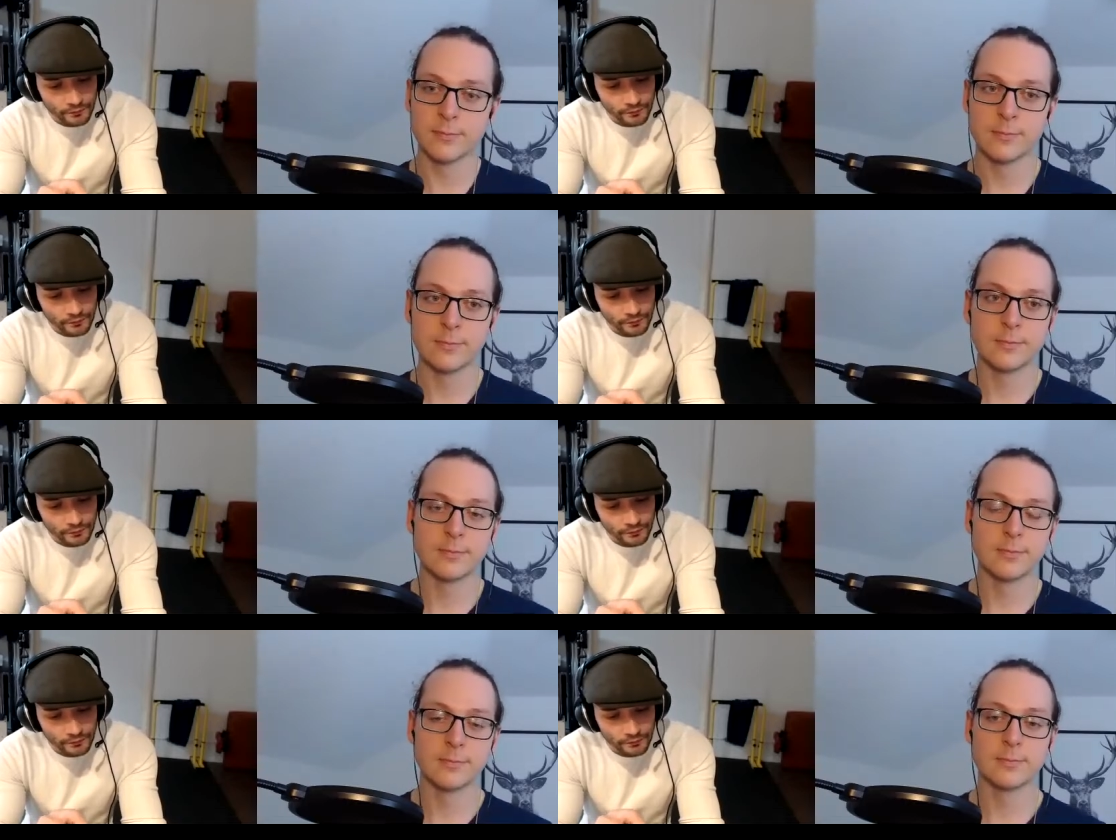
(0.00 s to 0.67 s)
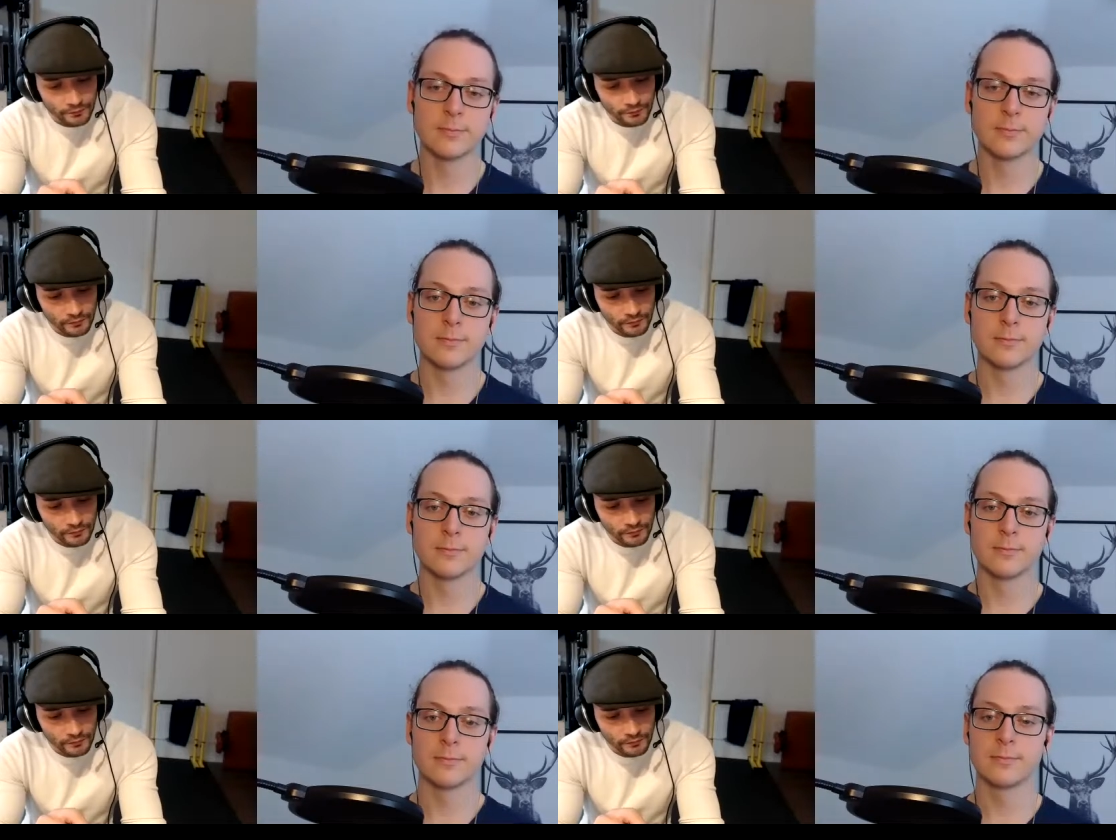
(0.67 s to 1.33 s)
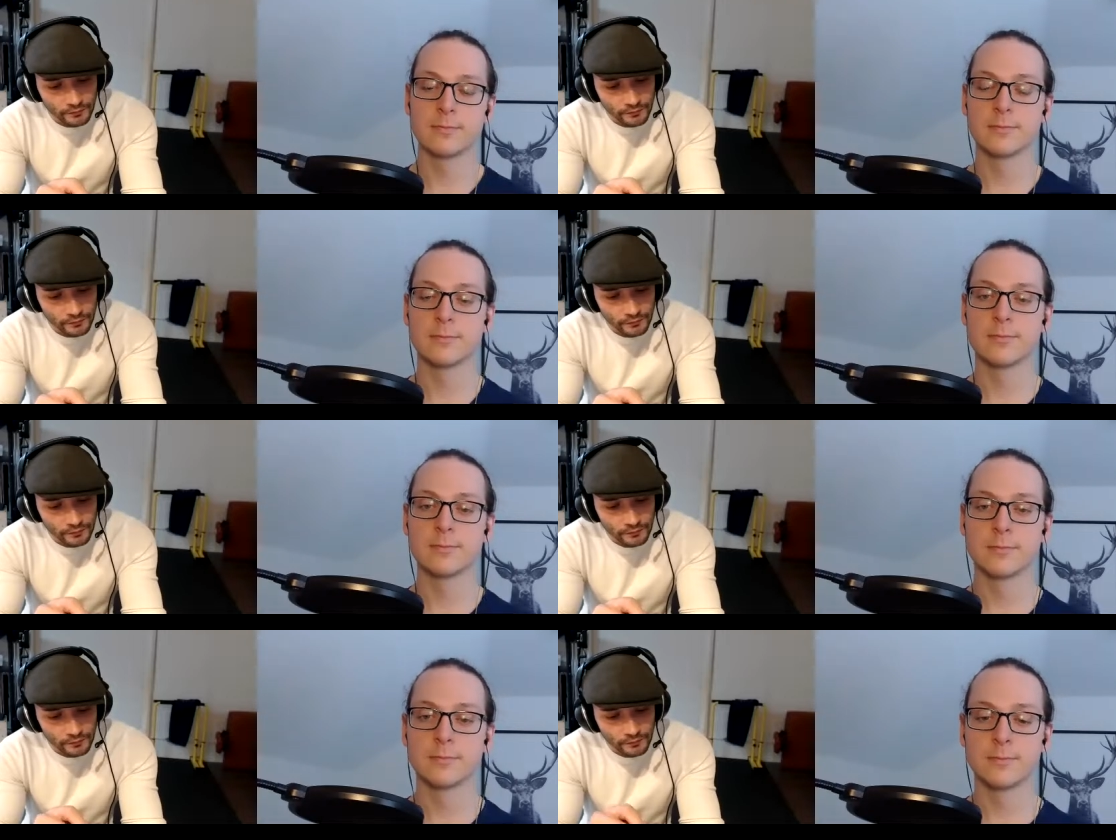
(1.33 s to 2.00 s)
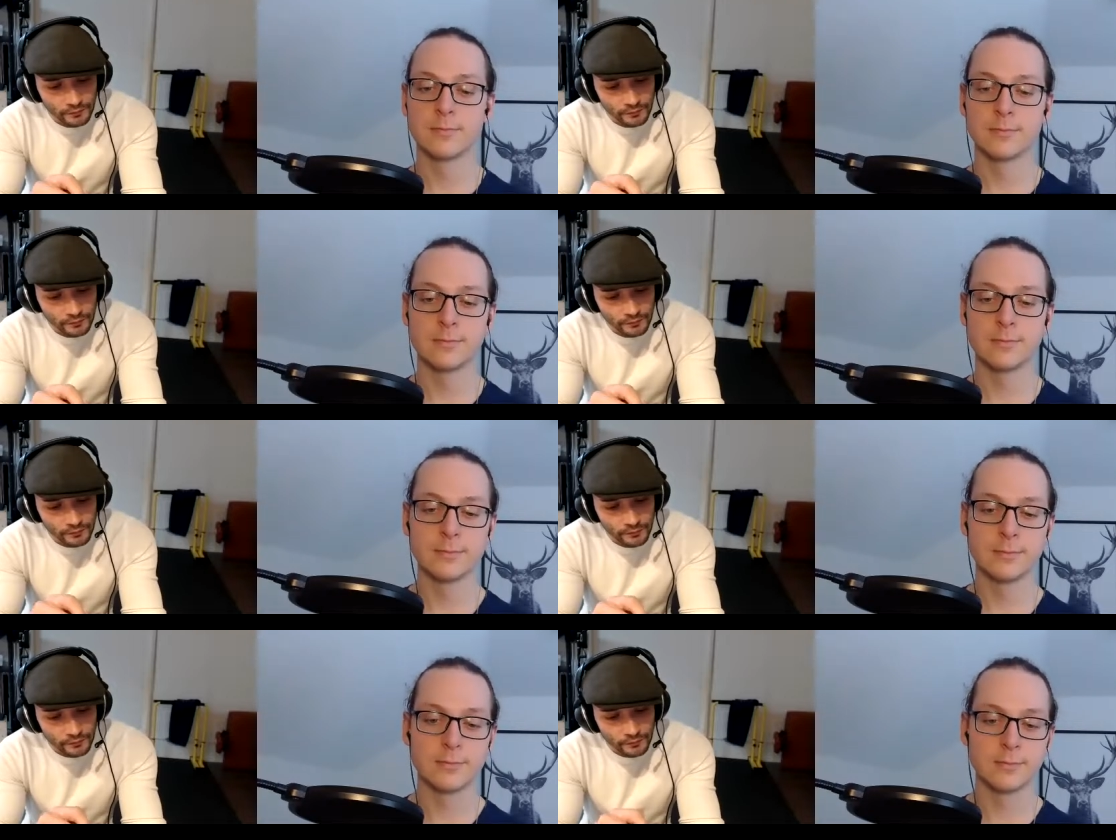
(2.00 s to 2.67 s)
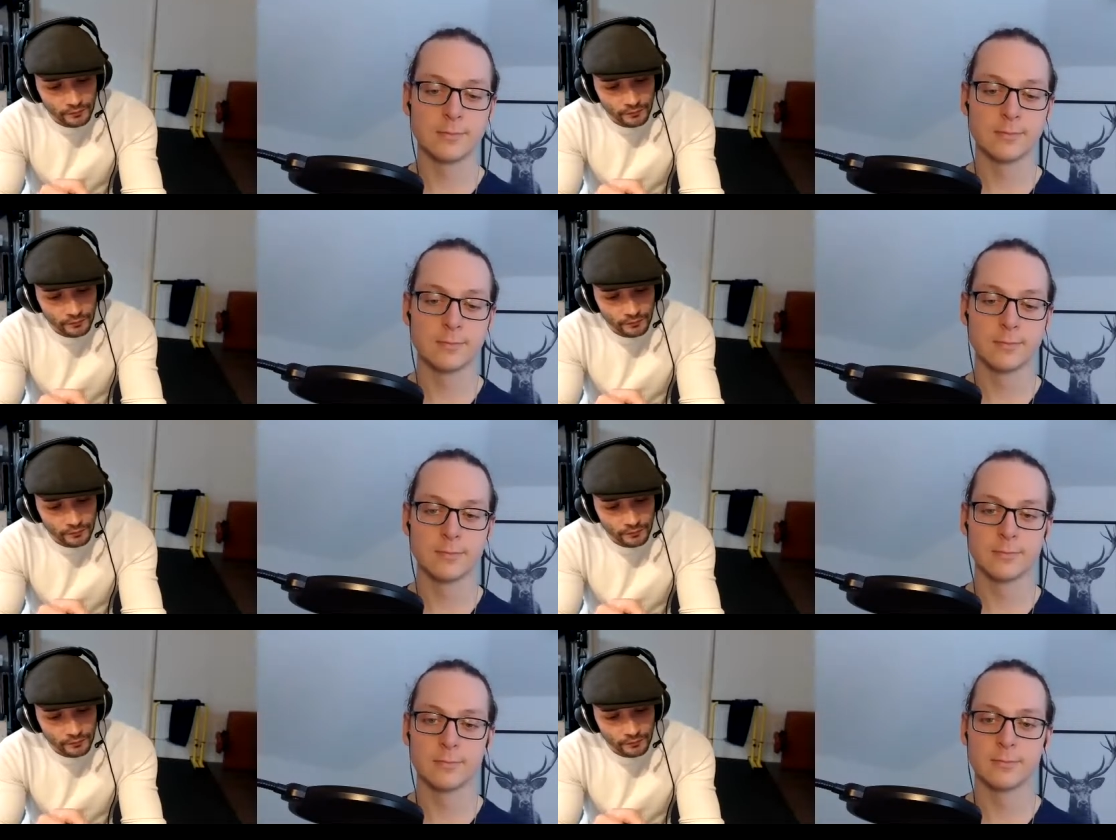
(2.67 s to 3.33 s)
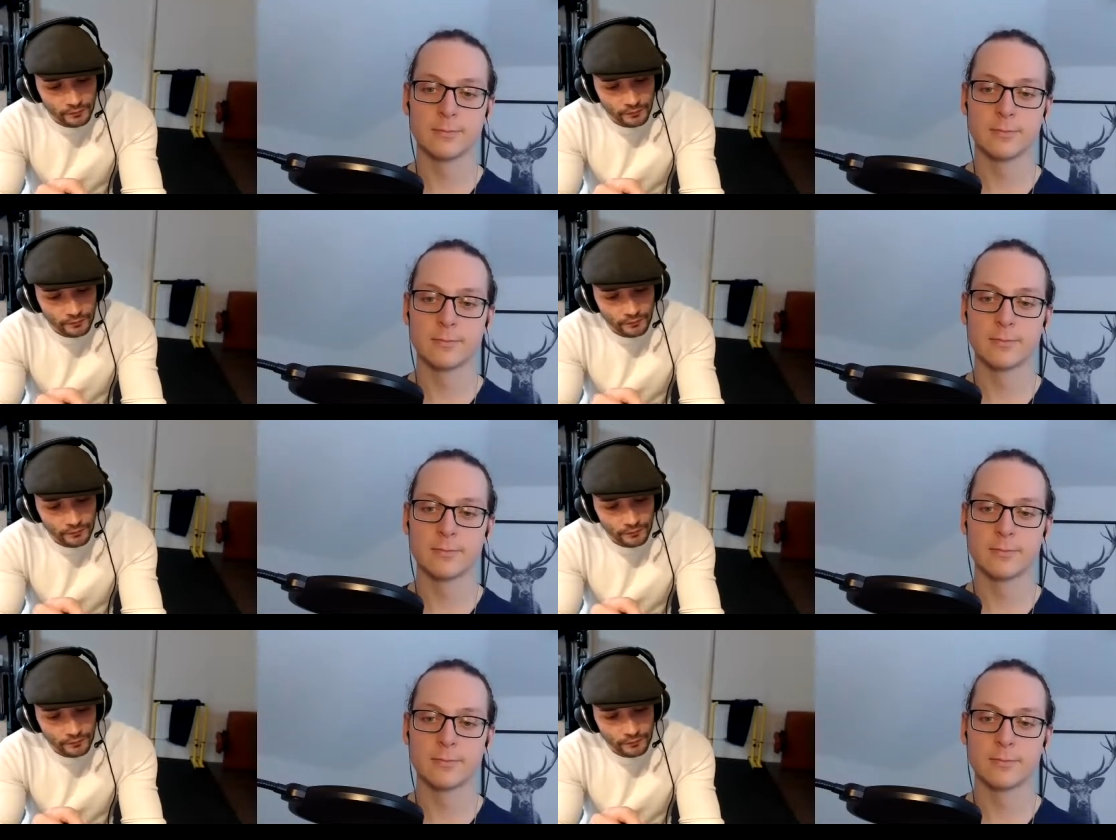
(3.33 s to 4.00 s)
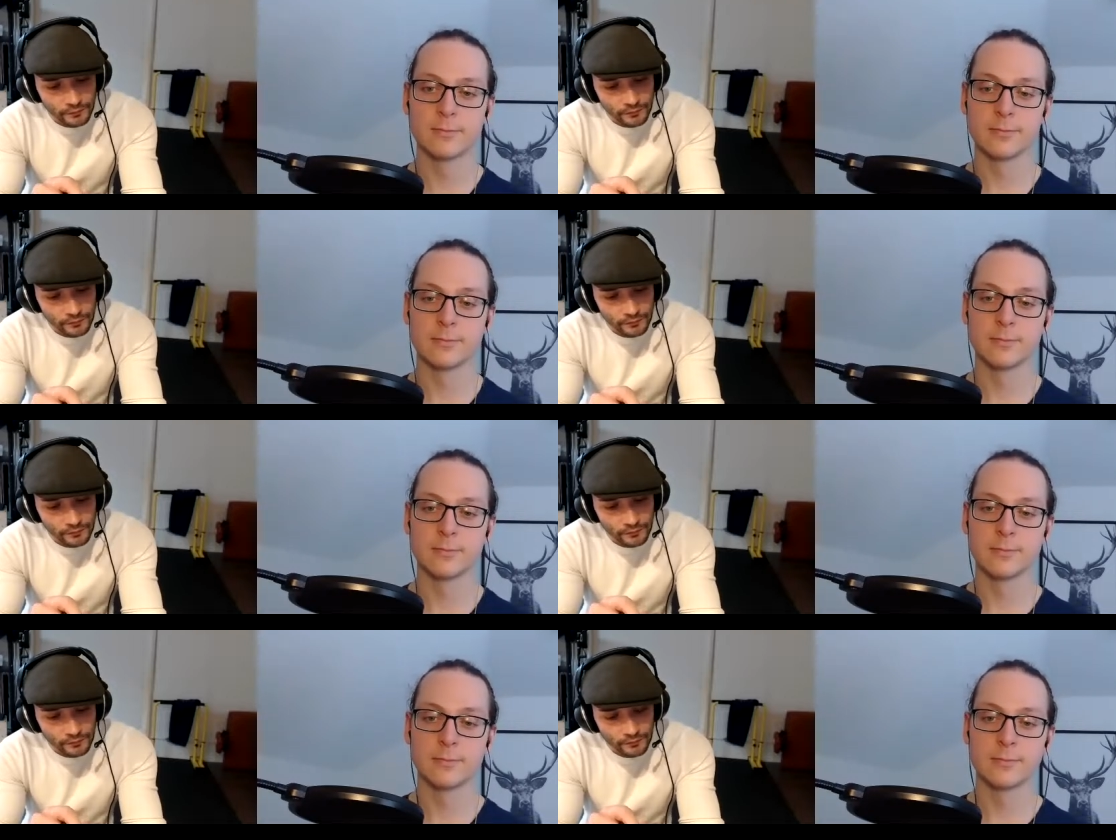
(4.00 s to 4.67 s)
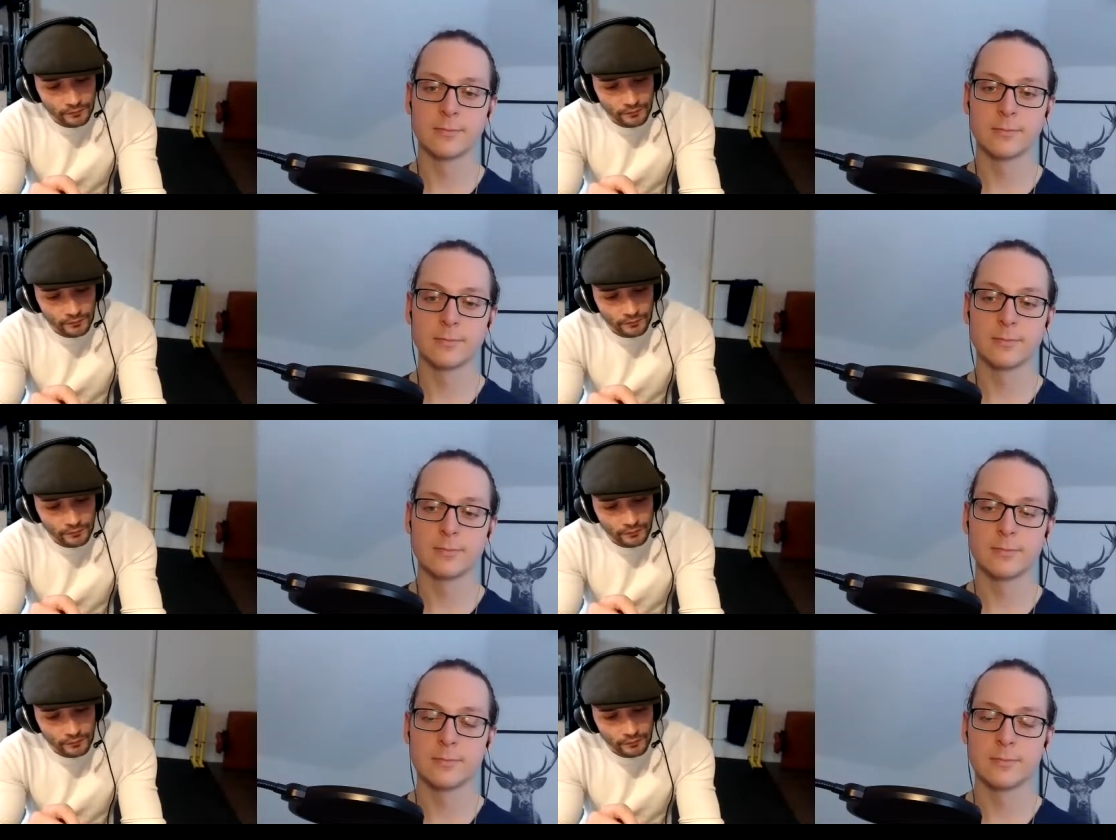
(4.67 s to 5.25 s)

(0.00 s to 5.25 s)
No one is speaking in this clip.